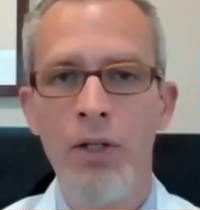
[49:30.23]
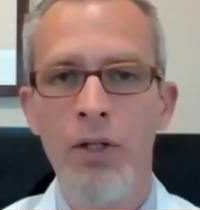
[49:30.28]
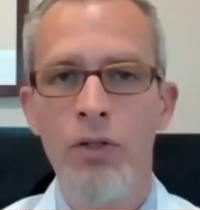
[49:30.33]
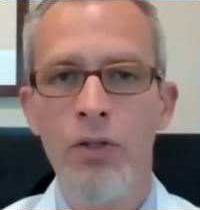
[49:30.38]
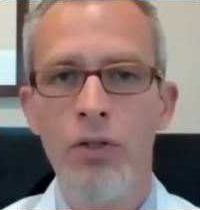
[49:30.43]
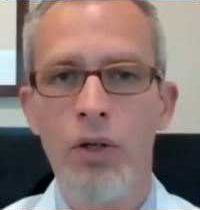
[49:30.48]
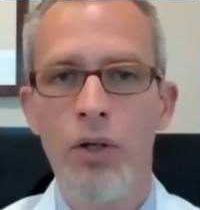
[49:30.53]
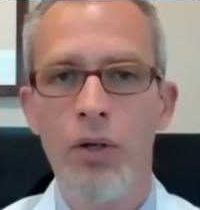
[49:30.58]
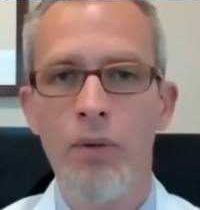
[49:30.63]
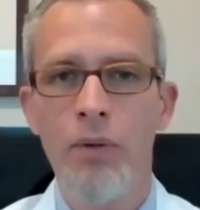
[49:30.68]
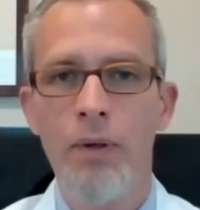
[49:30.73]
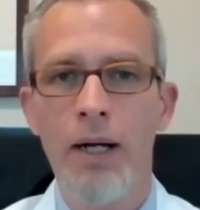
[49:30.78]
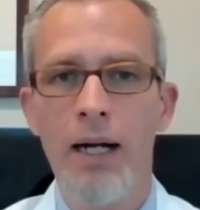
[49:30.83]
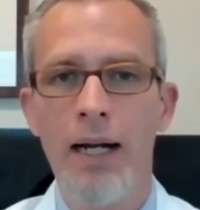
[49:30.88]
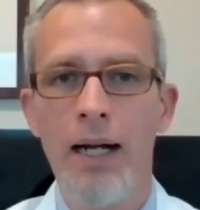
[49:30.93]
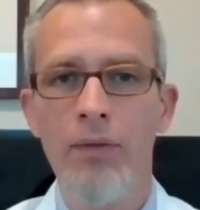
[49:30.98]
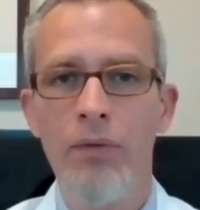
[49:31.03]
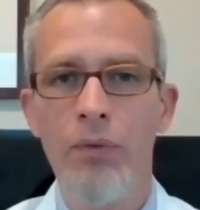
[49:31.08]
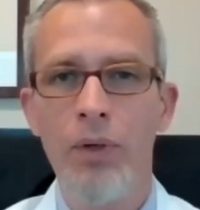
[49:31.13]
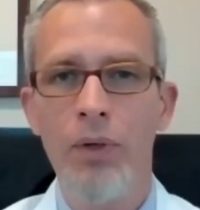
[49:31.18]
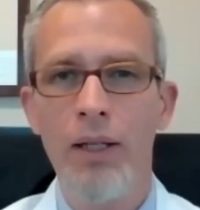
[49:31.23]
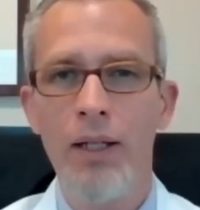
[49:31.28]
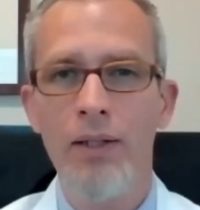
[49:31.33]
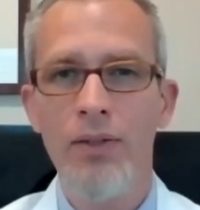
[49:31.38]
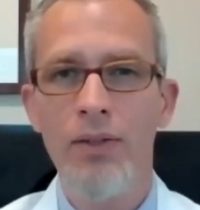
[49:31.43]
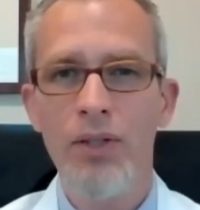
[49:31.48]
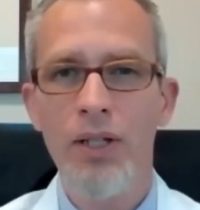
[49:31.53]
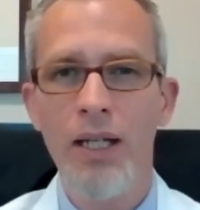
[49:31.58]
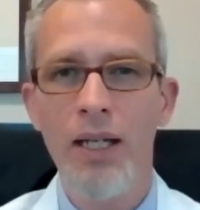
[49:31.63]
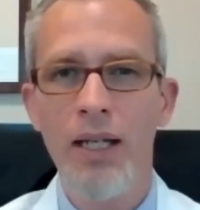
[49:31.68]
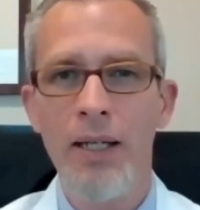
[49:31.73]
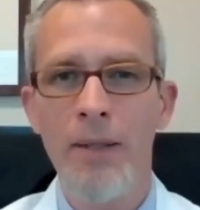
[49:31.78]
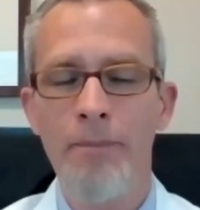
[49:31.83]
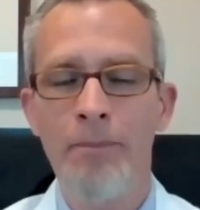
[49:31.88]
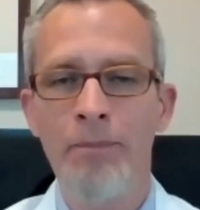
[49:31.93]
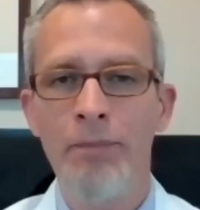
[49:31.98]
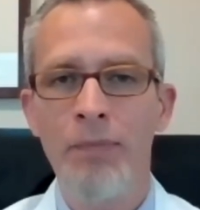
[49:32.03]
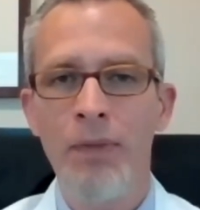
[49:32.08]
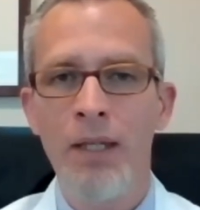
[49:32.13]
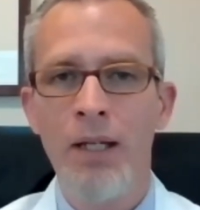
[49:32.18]
So I've really
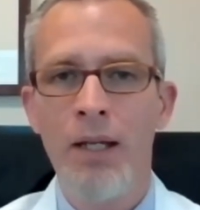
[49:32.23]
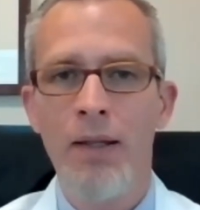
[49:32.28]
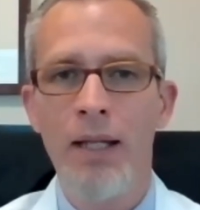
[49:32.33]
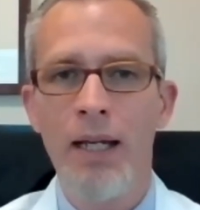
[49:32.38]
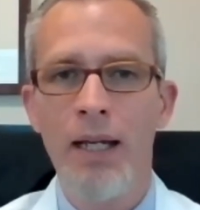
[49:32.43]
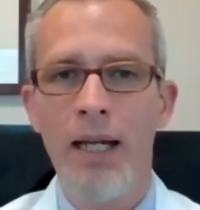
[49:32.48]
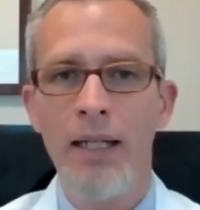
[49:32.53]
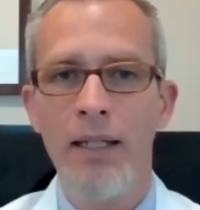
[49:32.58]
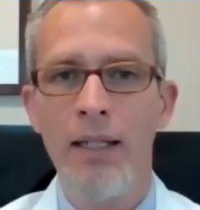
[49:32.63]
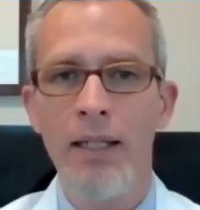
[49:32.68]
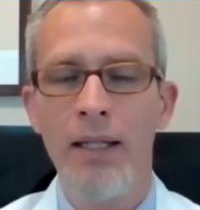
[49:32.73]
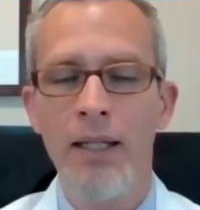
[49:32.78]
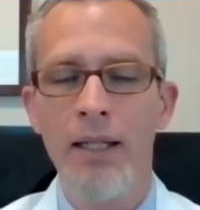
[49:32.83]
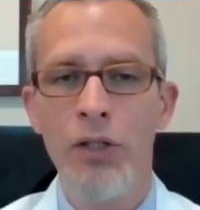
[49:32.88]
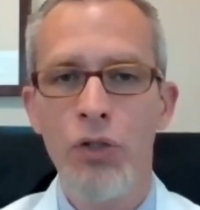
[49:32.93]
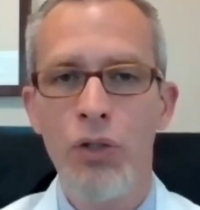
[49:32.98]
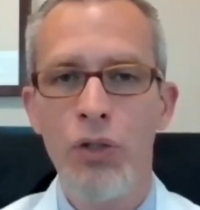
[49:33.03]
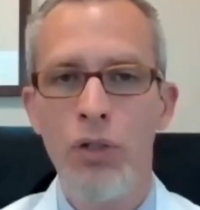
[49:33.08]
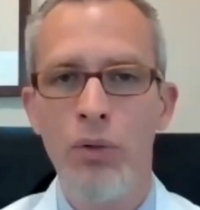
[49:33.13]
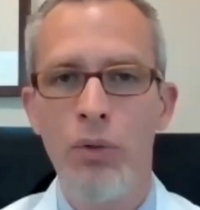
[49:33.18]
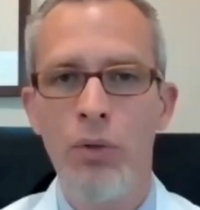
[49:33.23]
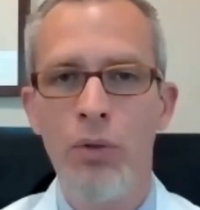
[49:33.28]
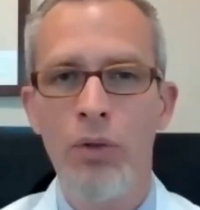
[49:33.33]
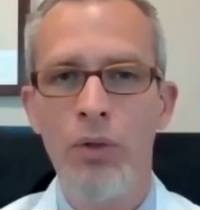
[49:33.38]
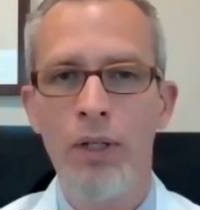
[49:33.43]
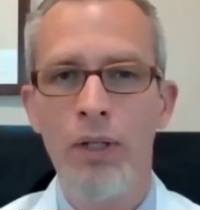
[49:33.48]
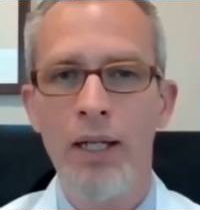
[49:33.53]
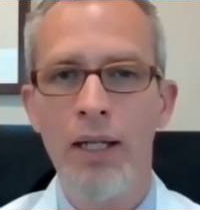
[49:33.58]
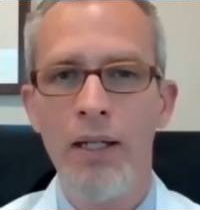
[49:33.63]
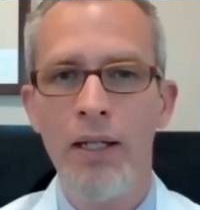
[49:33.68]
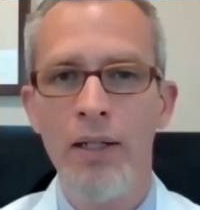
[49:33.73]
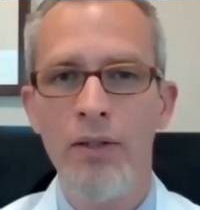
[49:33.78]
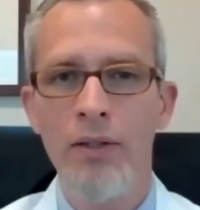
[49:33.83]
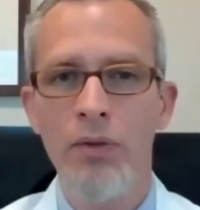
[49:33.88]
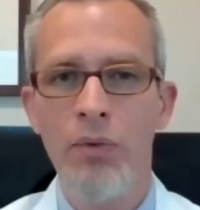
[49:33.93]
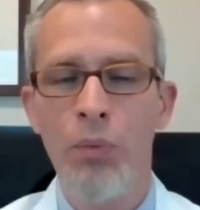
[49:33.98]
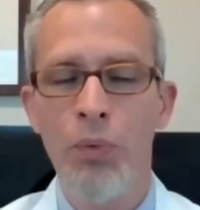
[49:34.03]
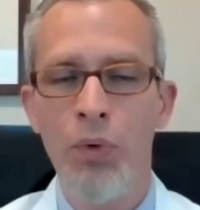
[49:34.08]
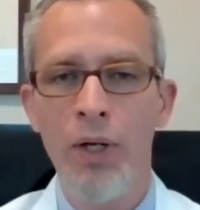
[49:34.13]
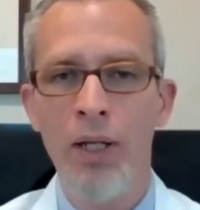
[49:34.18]
seen that this tool is
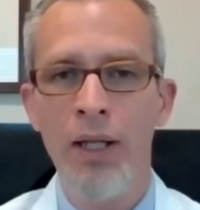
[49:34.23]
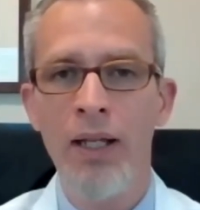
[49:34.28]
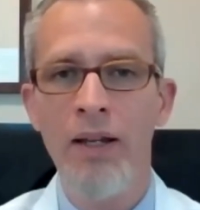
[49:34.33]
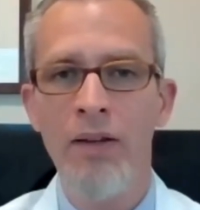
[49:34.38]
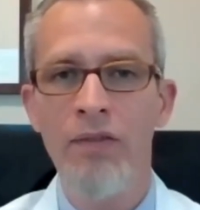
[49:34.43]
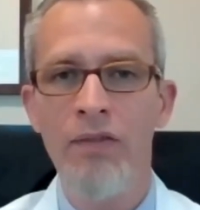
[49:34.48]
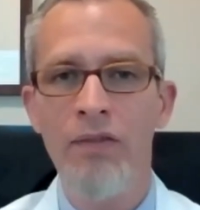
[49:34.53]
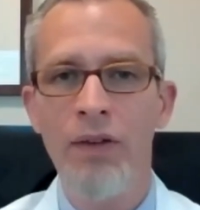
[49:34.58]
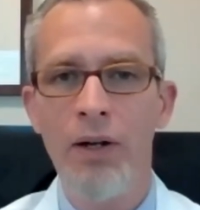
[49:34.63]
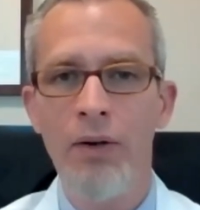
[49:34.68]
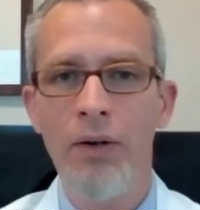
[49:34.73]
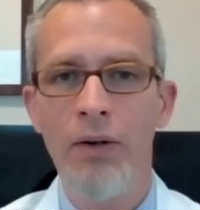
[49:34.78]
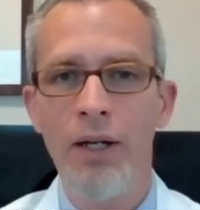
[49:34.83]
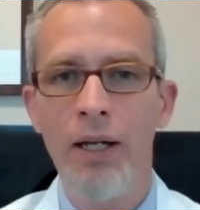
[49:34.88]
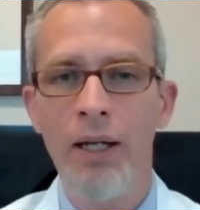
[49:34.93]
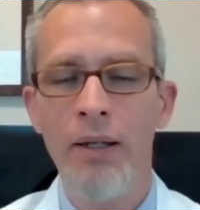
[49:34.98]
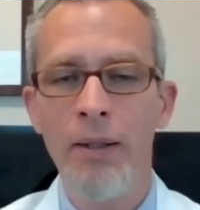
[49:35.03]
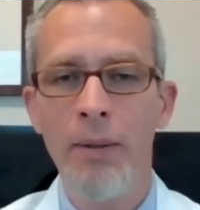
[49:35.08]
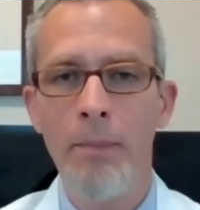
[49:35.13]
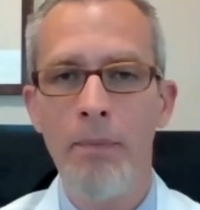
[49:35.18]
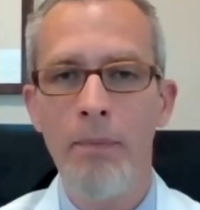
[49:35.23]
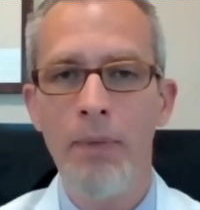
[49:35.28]
really very